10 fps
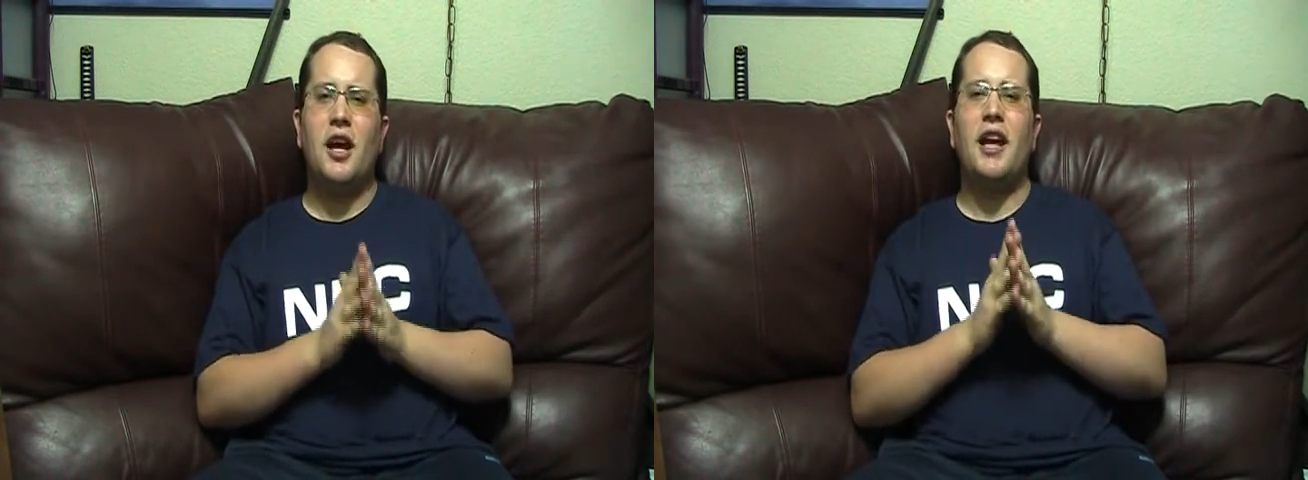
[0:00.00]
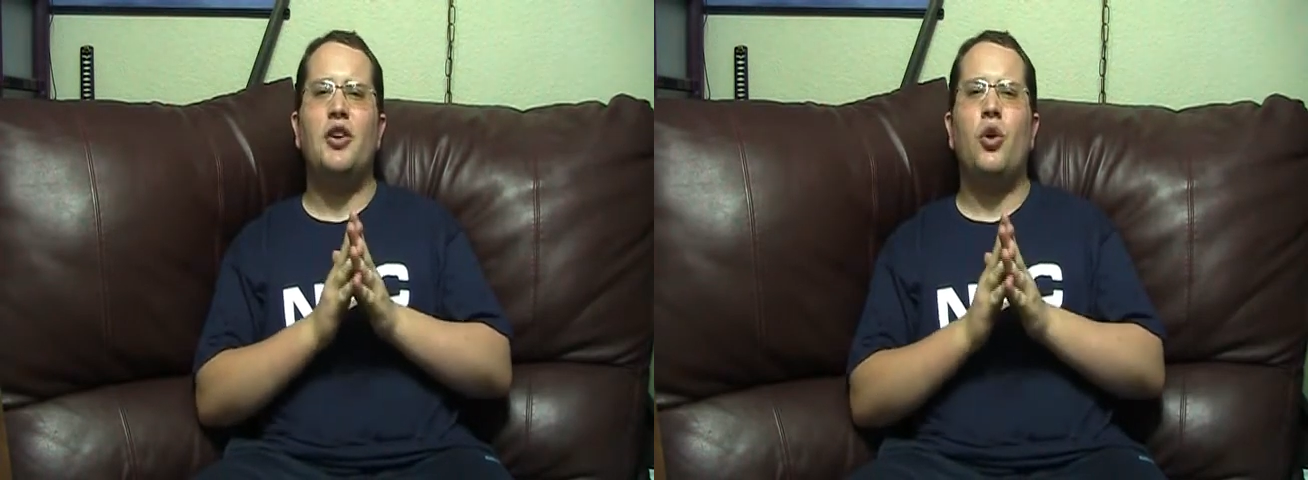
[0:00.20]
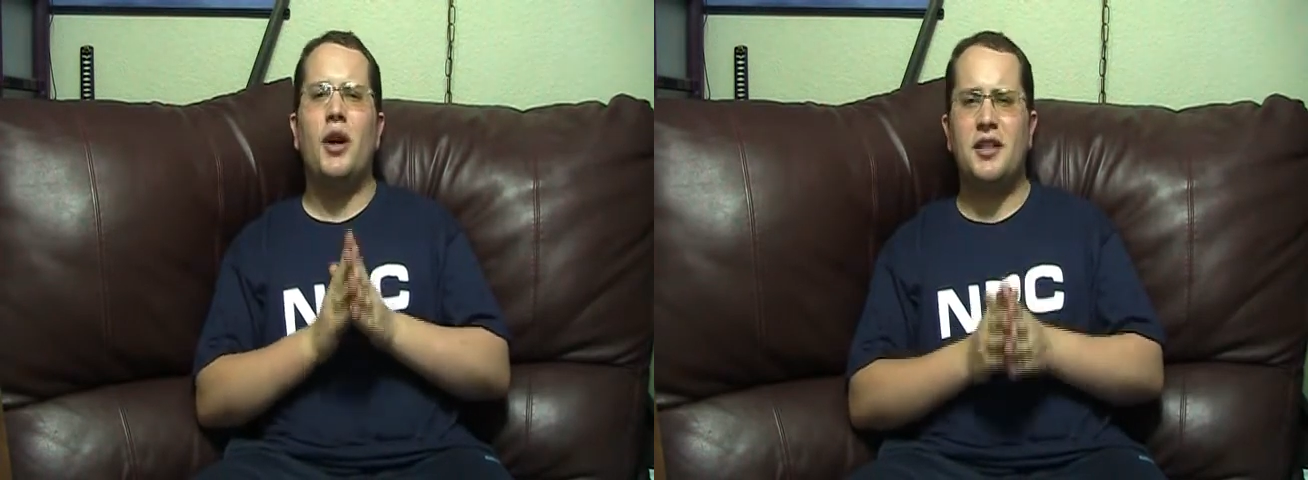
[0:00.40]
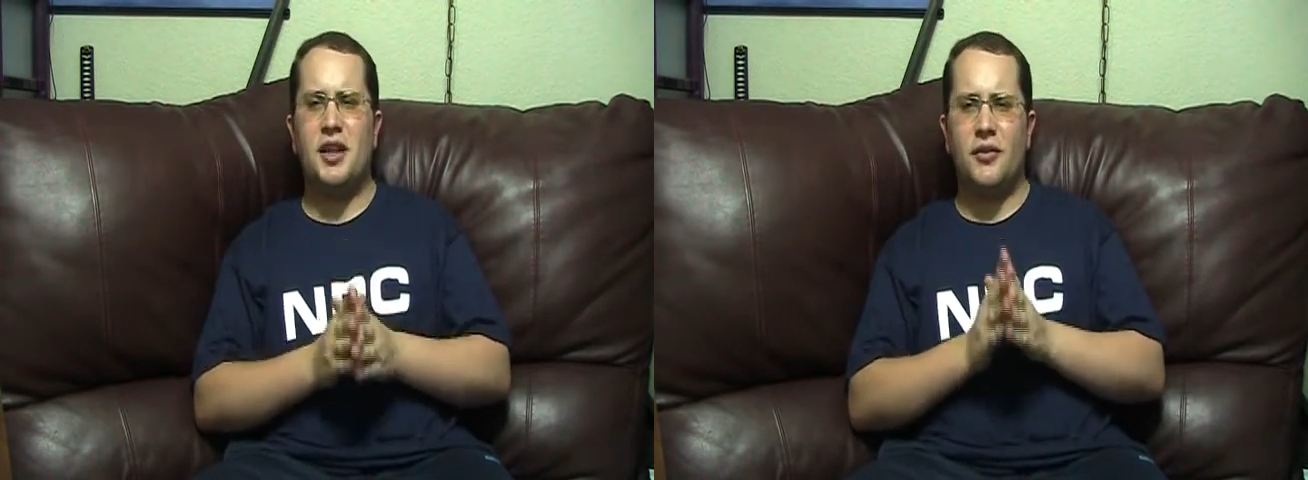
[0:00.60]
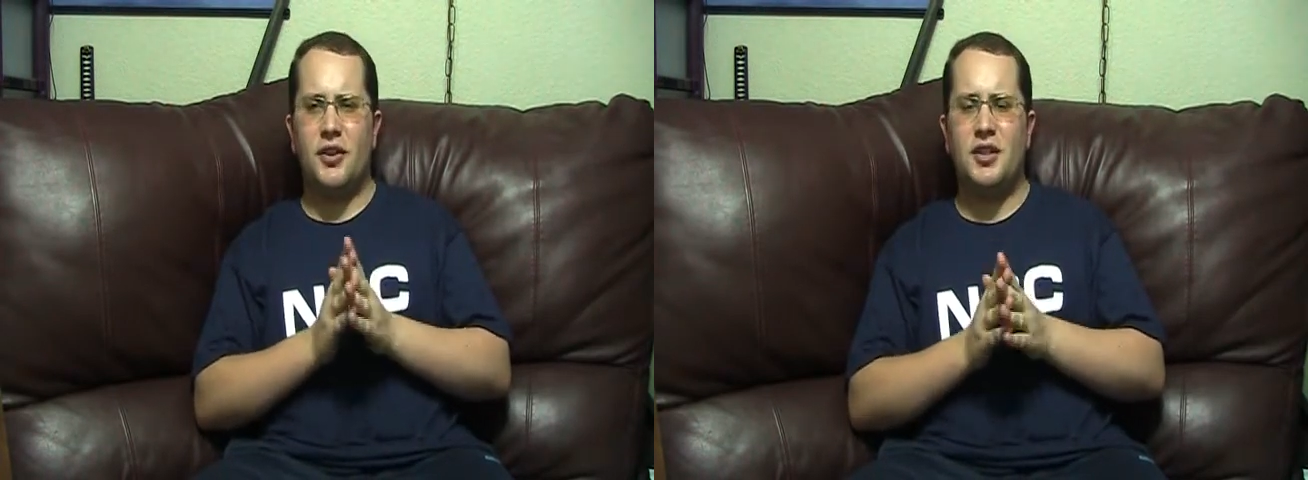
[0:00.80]
and quest
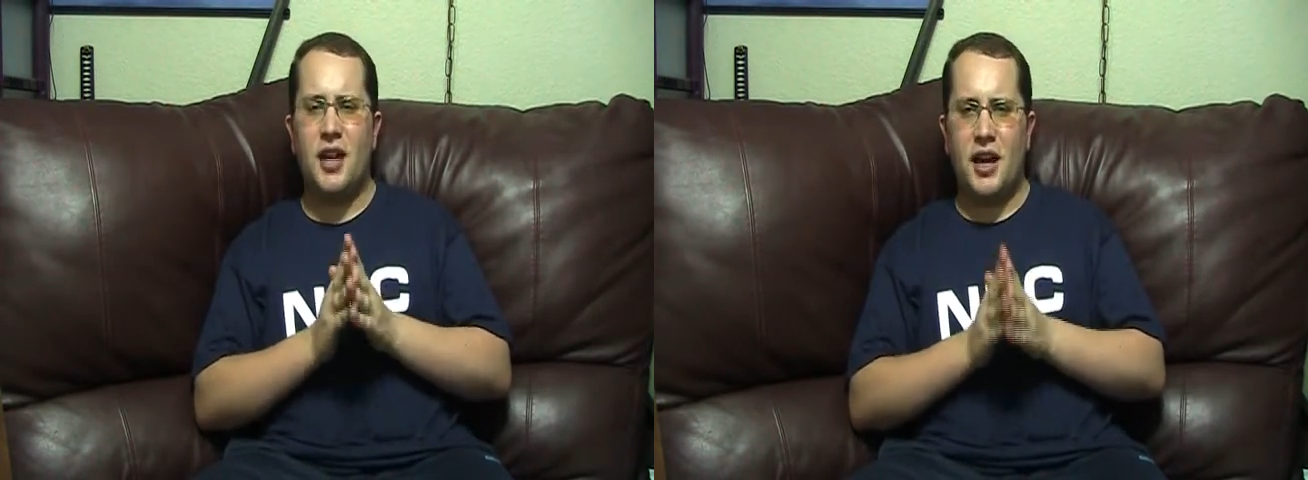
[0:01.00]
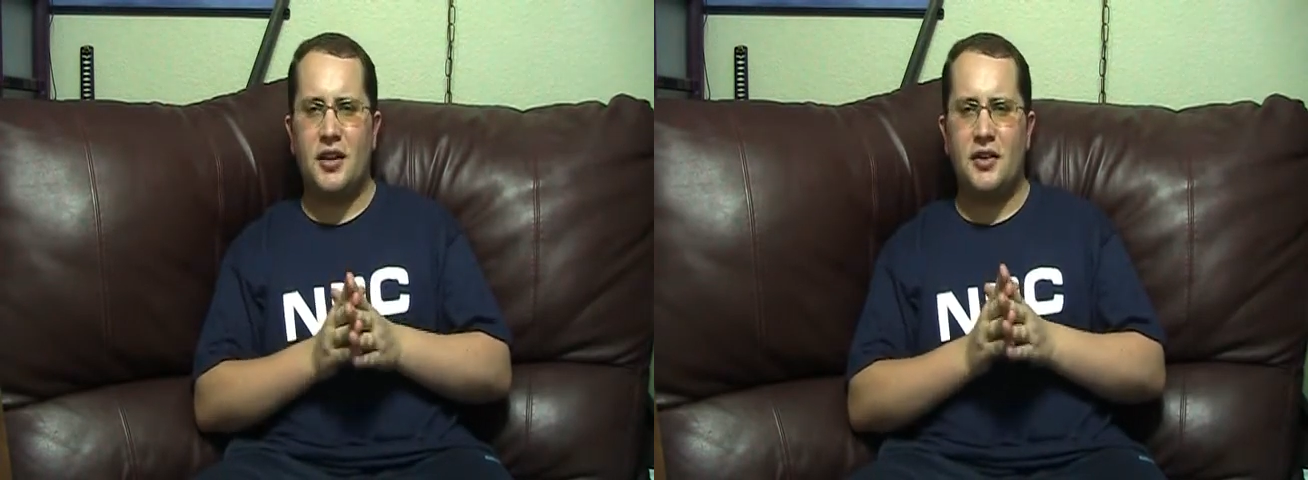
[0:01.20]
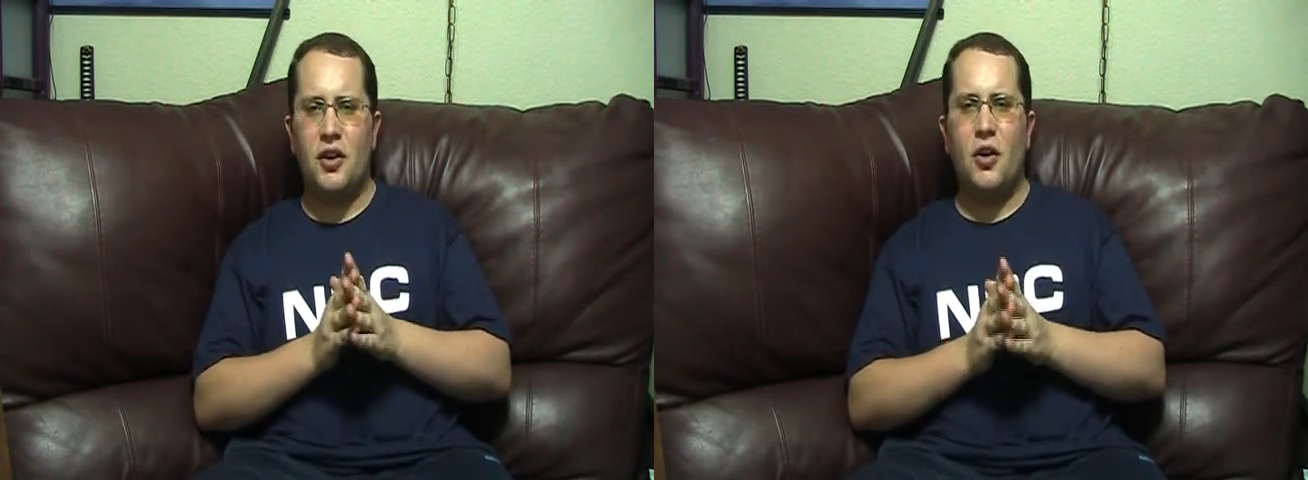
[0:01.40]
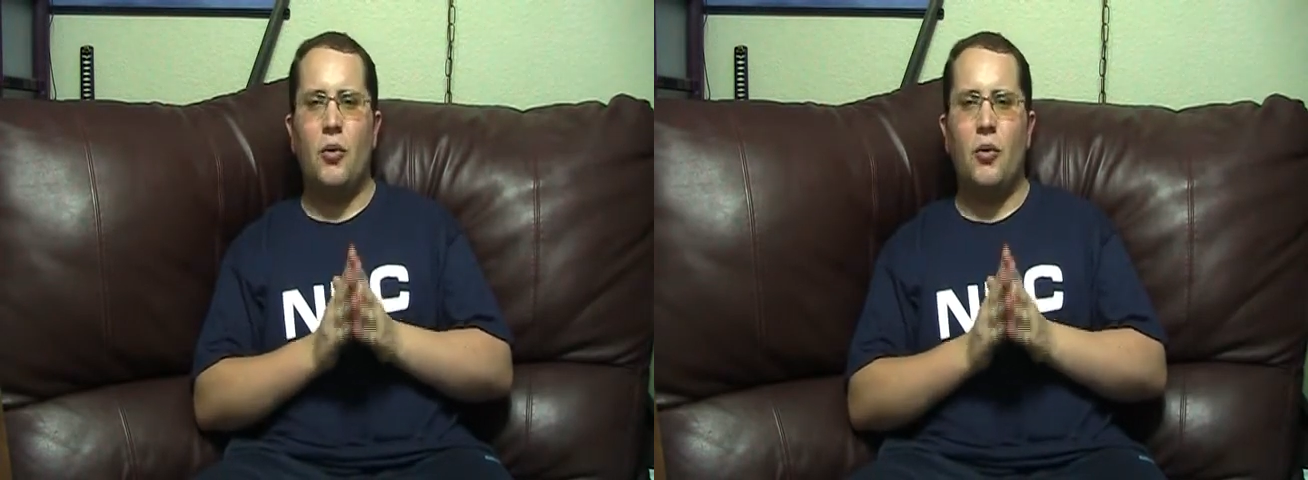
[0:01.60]
giver status.